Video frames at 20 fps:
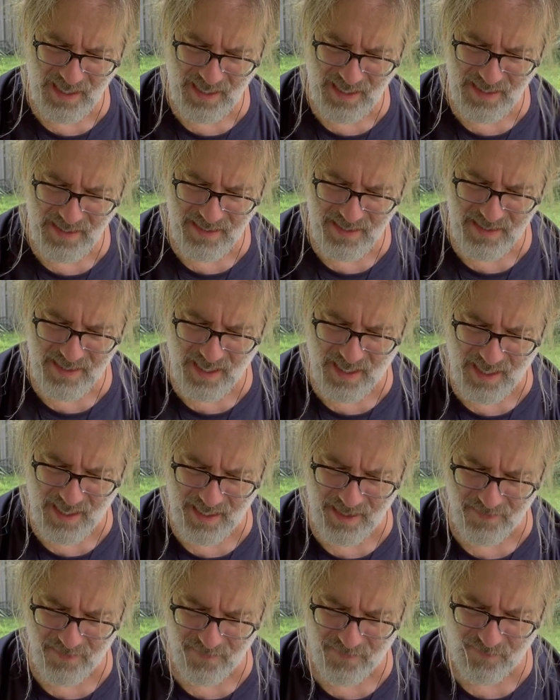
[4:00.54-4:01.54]

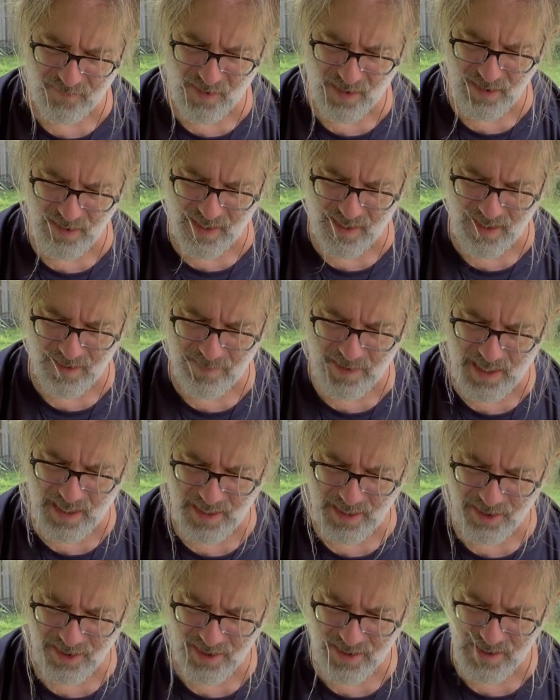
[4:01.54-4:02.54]
inside of the front line of the
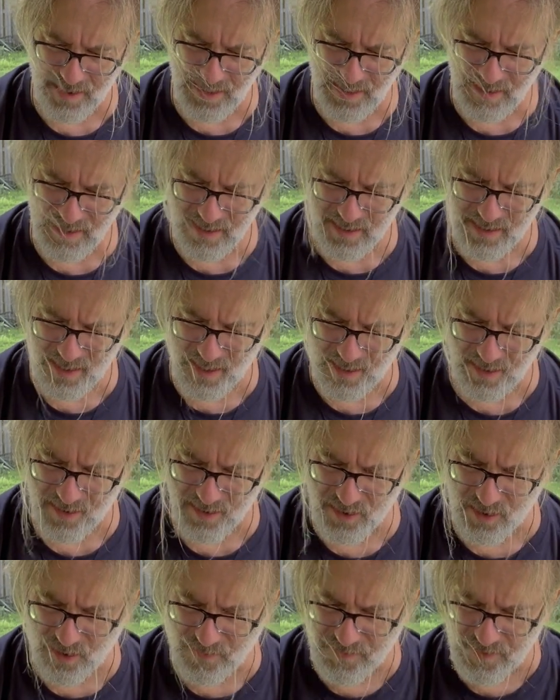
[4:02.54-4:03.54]
body, just inside the
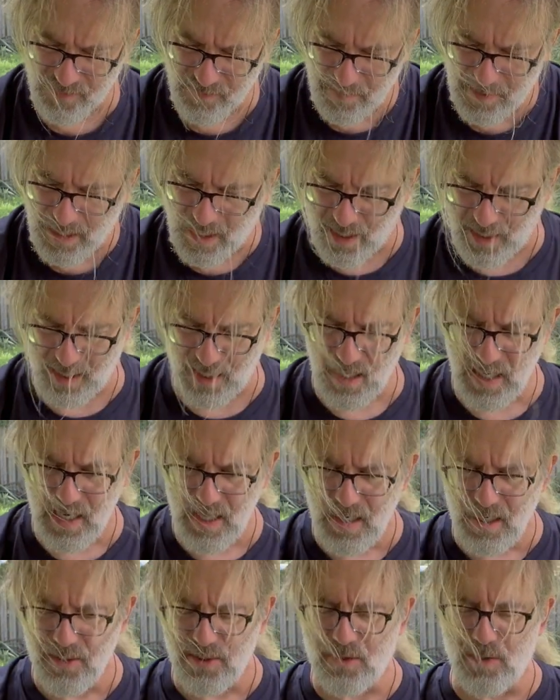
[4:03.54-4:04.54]
surface of your body.
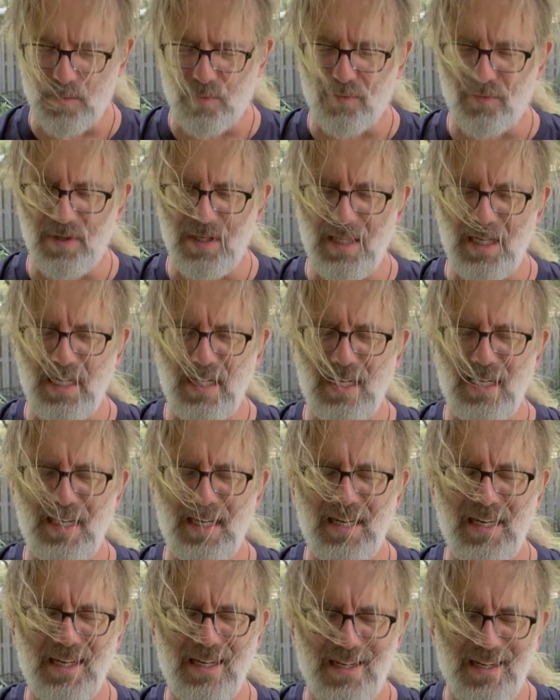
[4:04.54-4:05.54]
So breathing
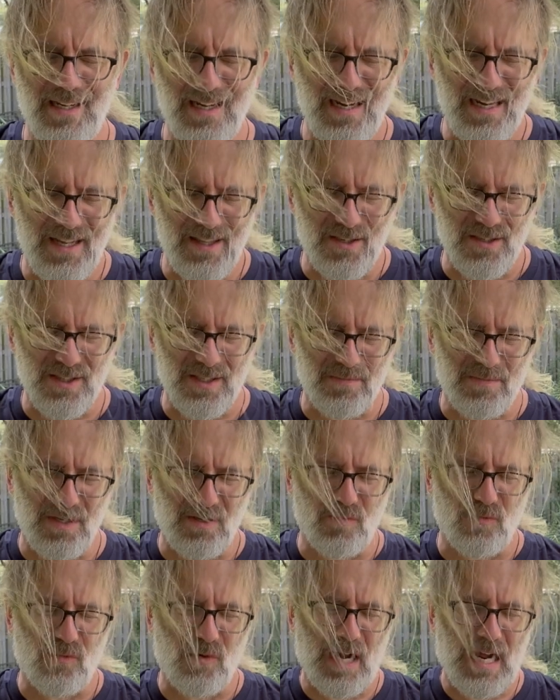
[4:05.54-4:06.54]
in, there's
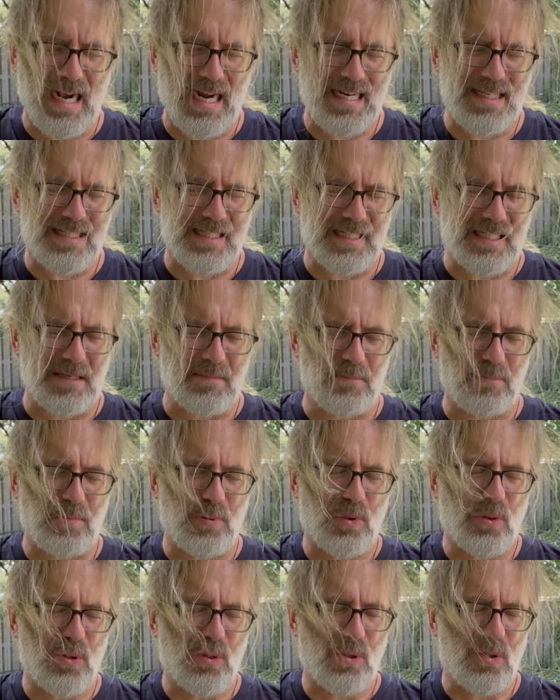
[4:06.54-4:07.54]
something rising and
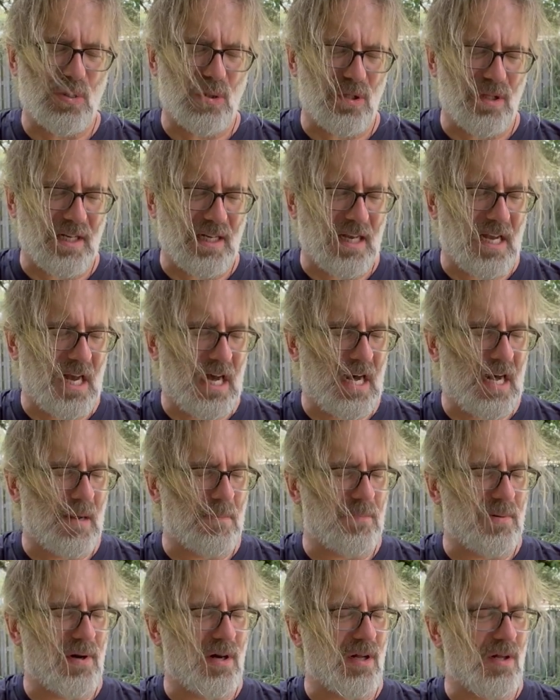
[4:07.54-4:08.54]
pulling
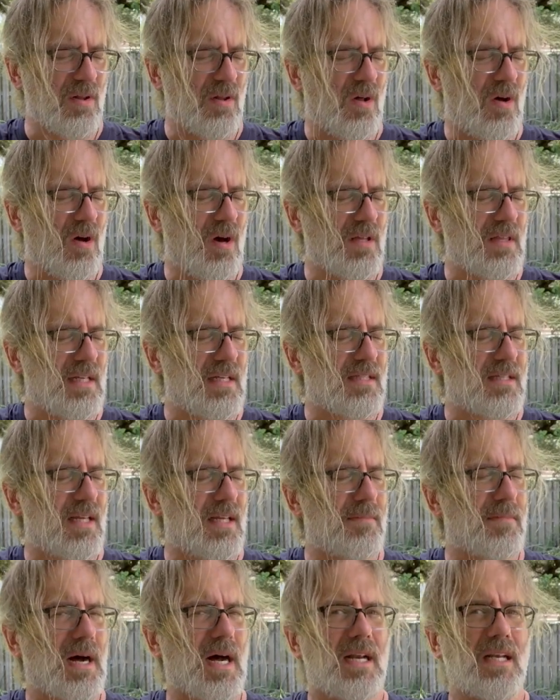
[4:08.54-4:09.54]
up along the inside of the
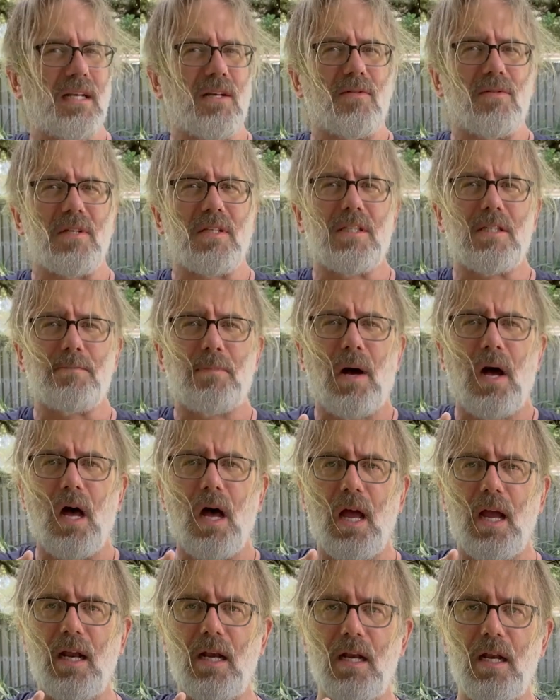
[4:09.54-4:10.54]
body near the
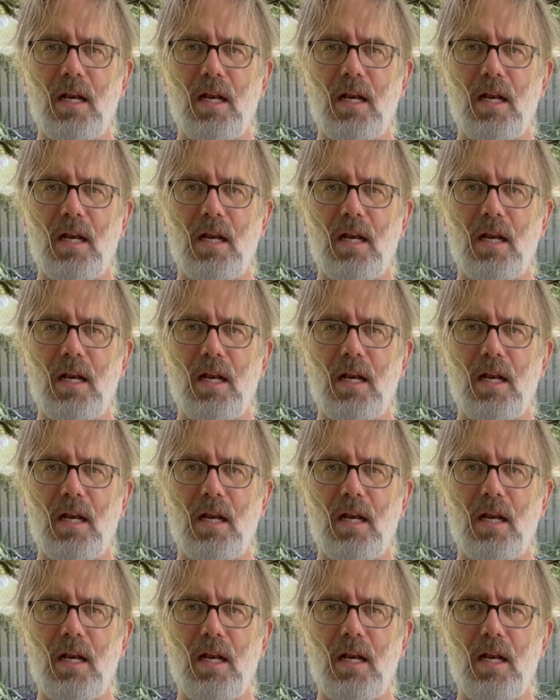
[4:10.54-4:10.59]
spine.